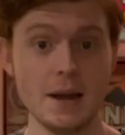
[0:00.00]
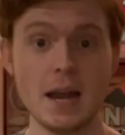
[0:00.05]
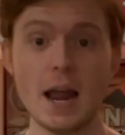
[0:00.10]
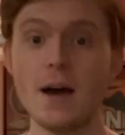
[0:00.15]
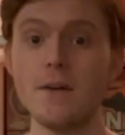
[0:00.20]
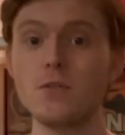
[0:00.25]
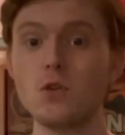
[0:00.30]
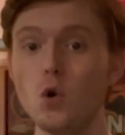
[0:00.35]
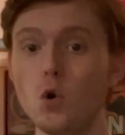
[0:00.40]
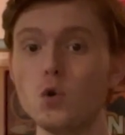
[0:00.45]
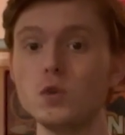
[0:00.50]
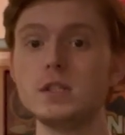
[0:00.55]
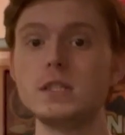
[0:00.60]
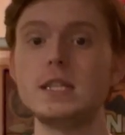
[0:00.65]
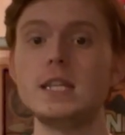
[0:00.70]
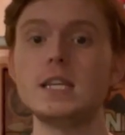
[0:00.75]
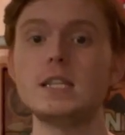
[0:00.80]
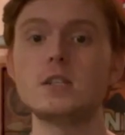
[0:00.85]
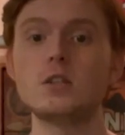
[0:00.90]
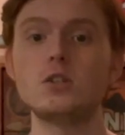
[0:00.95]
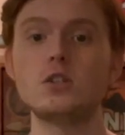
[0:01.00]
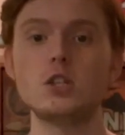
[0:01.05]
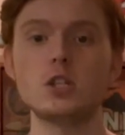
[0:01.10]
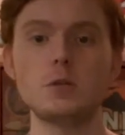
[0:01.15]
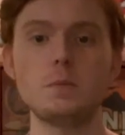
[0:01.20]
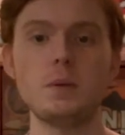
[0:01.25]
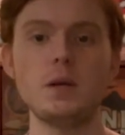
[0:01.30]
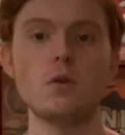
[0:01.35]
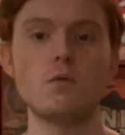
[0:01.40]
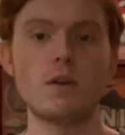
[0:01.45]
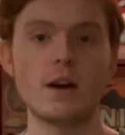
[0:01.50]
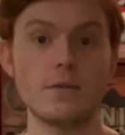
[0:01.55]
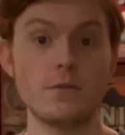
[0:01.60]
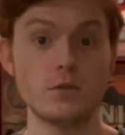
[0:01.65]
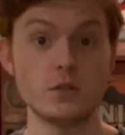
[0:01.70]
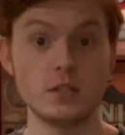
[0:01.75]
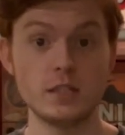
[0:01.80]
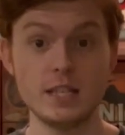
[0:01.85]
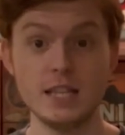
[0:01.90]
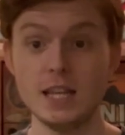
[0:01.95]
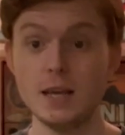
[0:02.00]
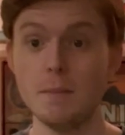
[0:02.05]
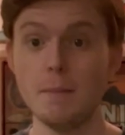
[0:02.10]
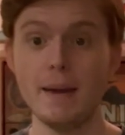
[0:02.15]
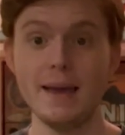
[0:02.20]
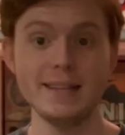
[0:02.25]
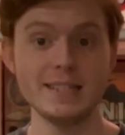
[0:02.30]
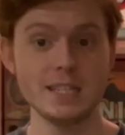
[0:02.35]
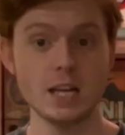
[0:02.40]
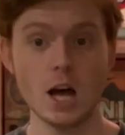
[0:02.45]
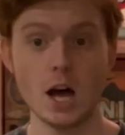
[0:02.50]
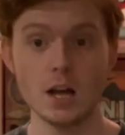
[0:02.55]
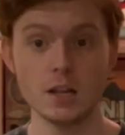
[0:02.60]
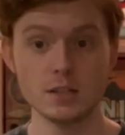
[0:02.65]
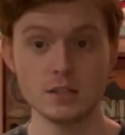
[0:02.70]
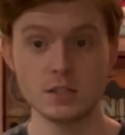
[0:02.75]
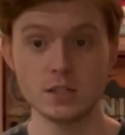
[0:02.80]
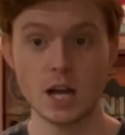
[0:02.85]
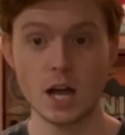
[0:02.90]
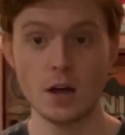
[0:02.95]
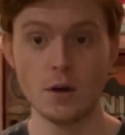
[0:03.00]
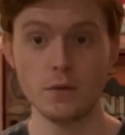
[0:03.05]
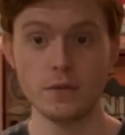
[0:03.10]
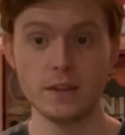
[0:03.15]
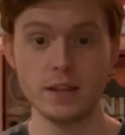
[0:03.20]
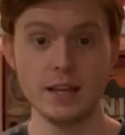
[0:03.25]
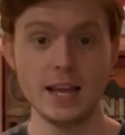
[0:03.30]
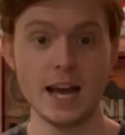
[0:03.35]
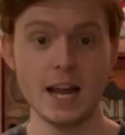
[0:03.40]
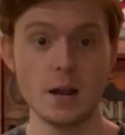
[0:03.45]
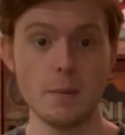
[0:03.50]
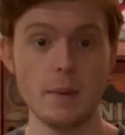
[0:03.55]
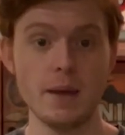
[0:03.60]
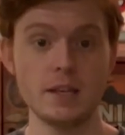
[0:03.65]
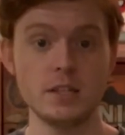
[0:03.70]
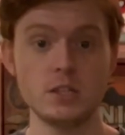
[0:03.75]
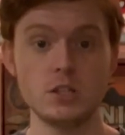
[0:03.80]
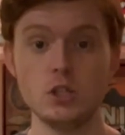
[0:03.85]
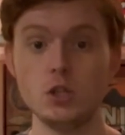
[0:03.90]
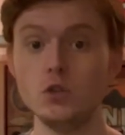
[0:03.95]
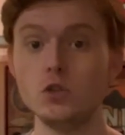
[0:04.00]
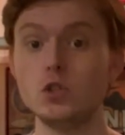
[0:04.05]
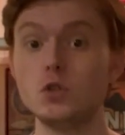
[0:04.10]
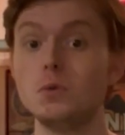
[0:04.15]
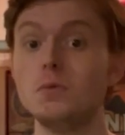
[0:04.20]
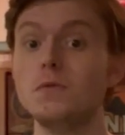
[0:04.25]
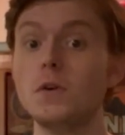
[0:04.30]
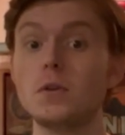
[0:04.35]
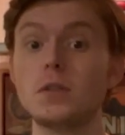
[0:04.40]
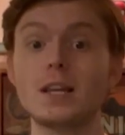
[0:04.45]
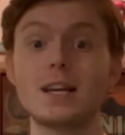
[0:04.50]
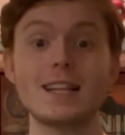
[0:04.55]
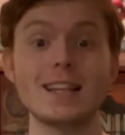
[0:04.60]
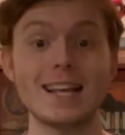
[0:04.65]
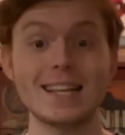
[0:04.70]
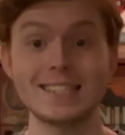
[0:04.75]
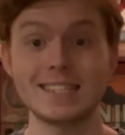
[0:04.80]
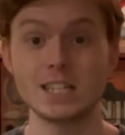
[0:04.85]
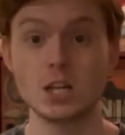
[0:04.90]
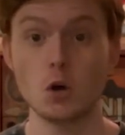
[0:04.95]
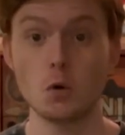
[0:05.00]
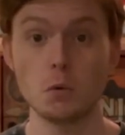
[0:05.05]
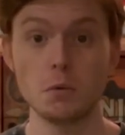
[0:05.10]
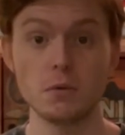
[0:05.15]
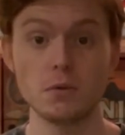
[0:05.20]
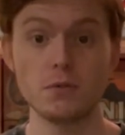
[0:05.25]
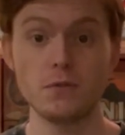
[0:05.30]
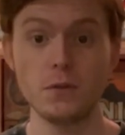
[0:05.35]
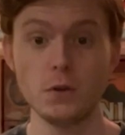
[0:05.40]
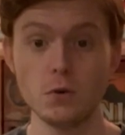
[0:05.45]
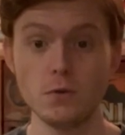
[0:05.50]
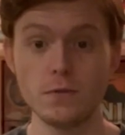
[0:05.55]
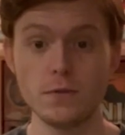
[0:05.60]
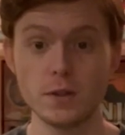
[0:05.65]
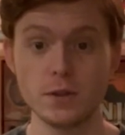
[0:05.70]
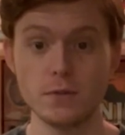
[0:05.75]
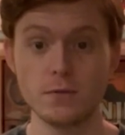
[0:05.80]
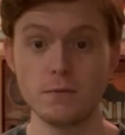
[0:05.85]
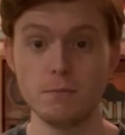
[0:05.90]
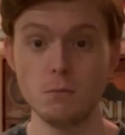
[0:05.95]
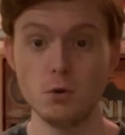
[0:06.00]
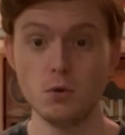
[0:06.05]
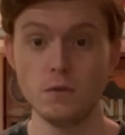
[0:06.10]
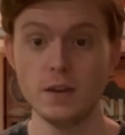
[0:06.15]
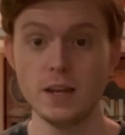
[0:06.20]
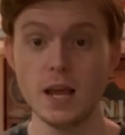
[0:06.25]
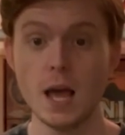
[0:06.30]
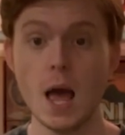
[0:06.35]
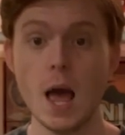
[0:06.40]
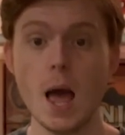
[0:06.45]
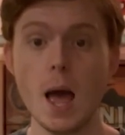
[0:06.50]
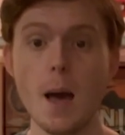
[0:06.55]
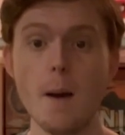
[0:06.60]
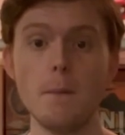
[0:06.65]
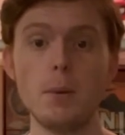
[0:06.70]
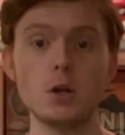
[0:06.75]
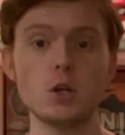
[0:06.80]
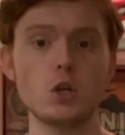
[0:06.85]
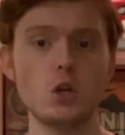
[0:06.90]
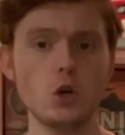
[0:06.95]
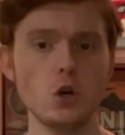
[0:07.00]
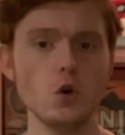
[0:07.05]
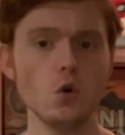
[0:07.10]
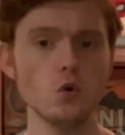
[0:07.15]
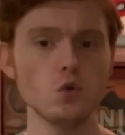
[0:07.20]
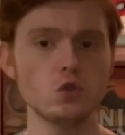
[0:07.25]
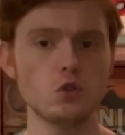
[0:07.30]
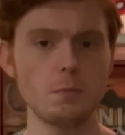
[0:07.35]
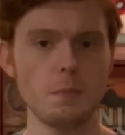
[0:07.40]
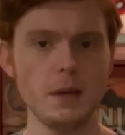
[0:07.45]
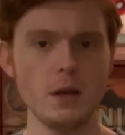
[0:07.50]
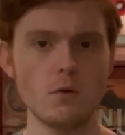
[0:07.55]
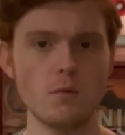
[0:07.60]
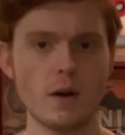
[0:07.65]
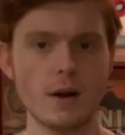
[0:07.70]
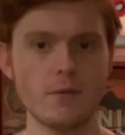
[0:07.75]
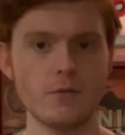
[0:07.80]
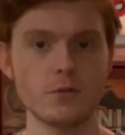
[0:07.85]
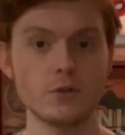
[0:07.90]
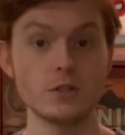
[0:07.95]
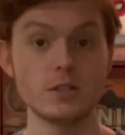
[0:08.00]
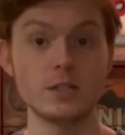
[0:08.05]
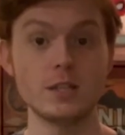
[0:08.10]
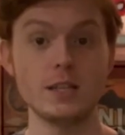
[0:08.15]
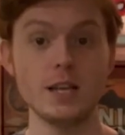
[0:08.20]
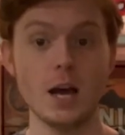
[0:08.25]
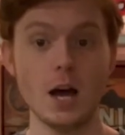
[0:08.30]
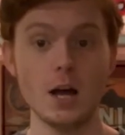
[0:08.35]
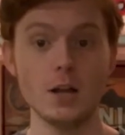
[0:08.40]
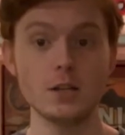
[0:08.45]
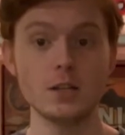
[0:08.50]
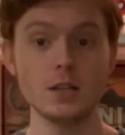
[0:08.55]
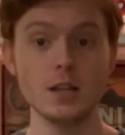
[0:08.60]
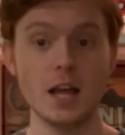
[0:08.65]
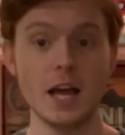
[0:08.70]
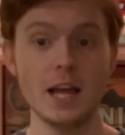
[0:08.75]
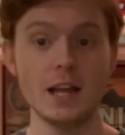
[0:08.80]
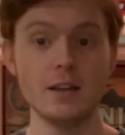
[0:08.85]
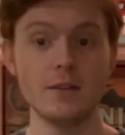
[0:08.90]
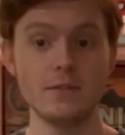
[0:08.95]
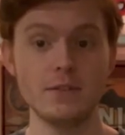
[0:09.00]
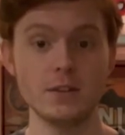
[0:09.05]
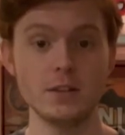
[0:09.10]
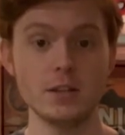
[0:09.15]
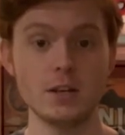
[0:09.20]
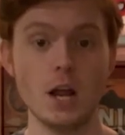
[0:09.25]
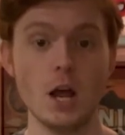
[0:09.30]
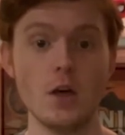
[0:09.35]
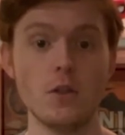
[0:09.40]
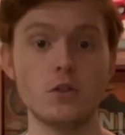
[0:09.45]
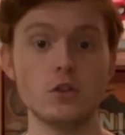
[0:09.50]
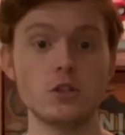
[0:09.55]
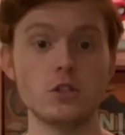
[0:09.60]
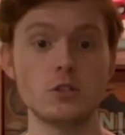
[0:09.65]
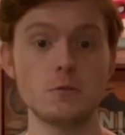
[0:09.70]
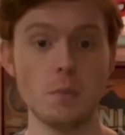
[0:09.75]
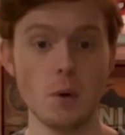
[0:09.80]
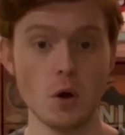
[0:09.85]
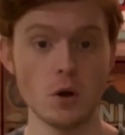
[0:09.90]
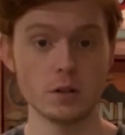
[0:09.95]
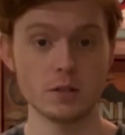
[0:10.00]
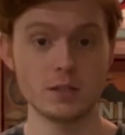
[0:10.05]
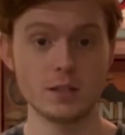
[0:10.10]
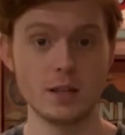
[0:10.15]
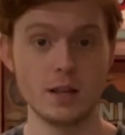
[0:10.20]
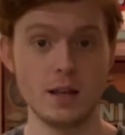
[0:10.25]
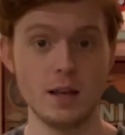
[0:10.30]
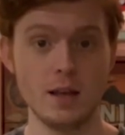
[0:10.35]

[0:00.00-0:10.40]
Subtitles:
Now, of course, this could just be a reference to the amazing art style the animators used to invoke the classic comic book feel for the movie, but could also be a reference to the underlying villain, the Spot.